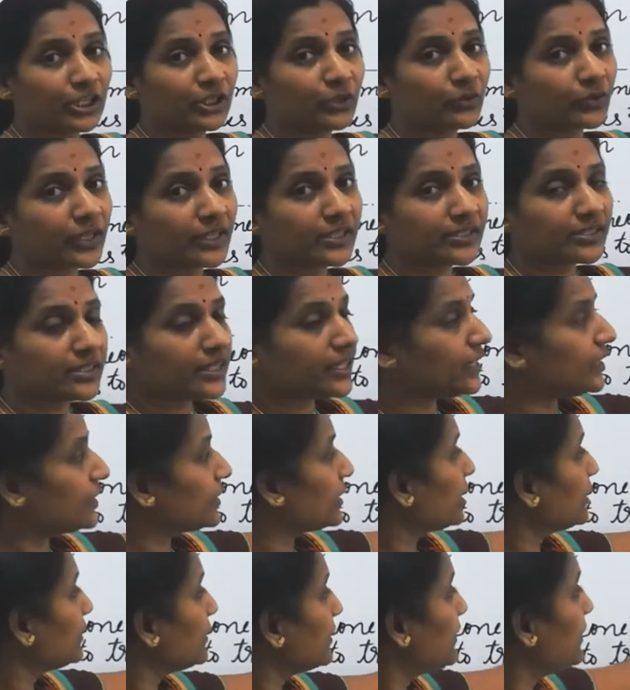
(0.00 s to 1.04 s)
here you can see
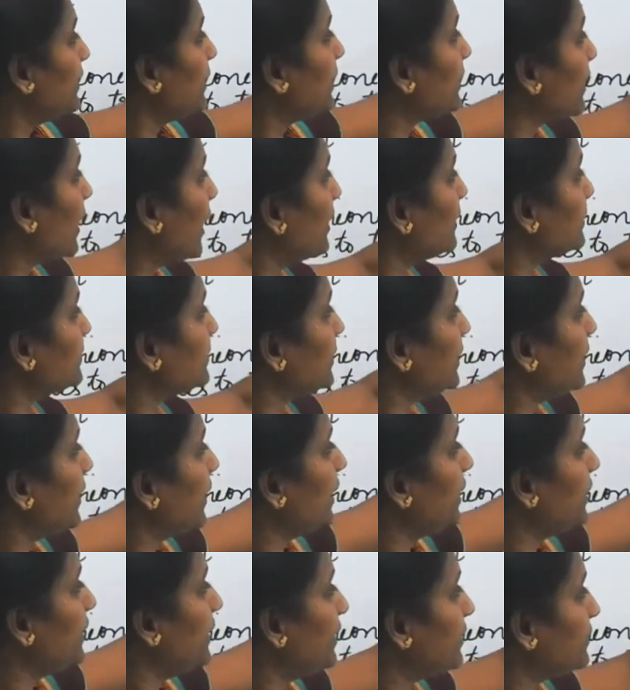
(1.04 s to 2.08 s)
that he can't see
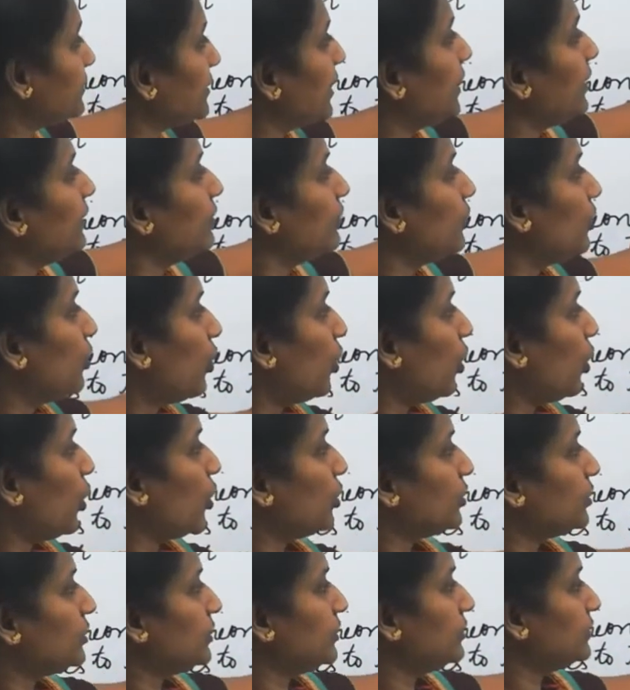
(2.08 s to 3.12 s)
anything
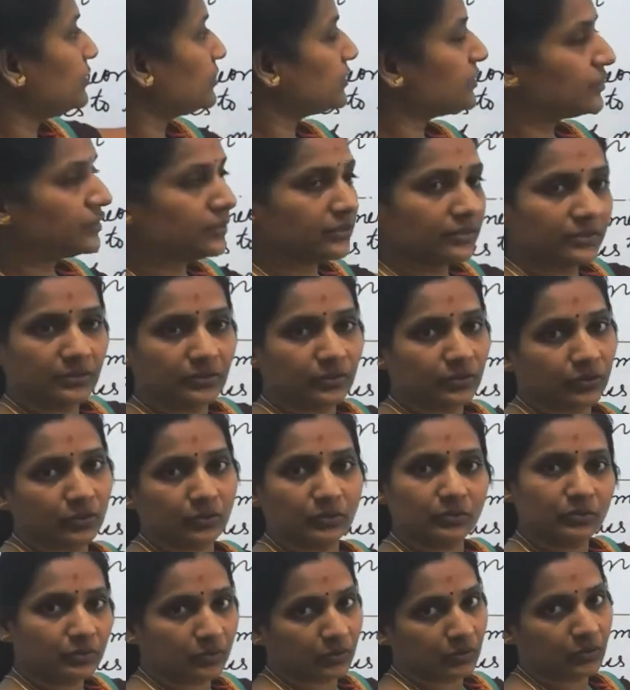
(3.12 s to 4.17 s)
on this.
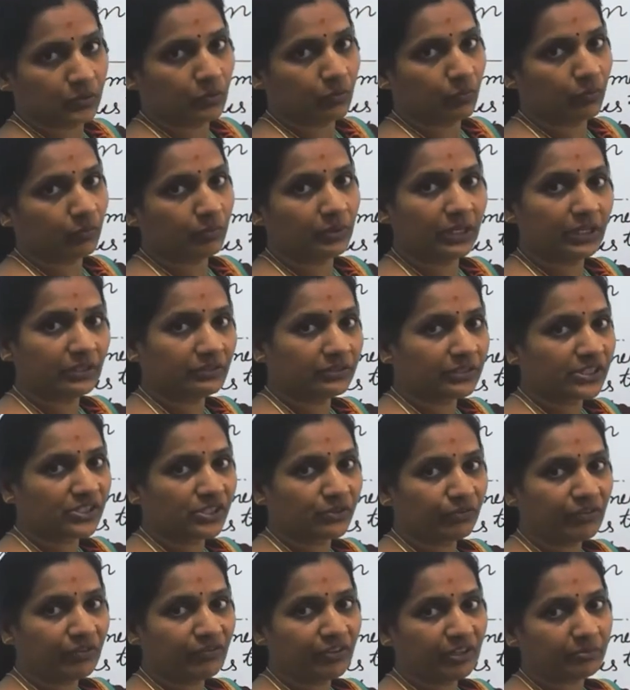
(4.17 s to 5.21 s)
Well,
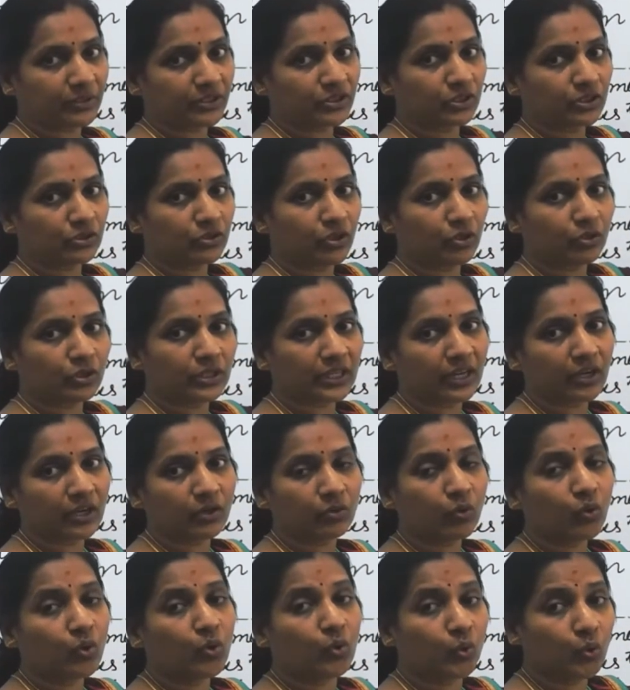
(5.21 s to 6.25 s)
this weaving machine, or there are
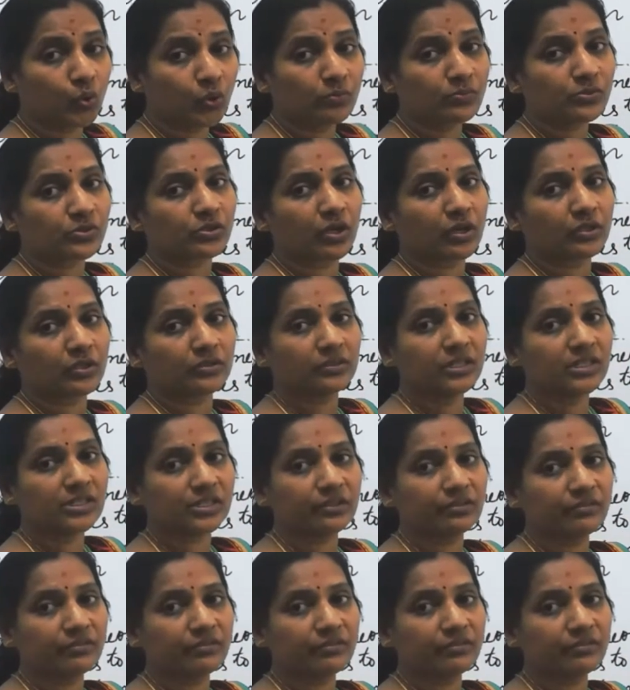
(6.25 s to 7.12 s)
no looms on this